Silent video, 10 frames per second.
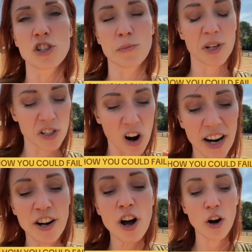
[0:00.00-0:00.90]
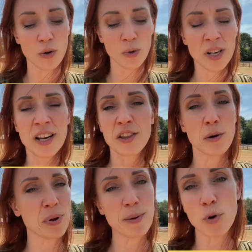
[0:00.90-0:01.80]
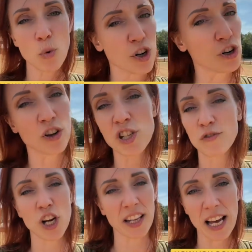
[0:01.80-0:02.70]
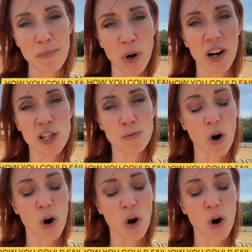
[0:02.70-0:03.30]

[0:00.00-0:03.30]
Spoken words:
because I know that people would not have checked that blind spot.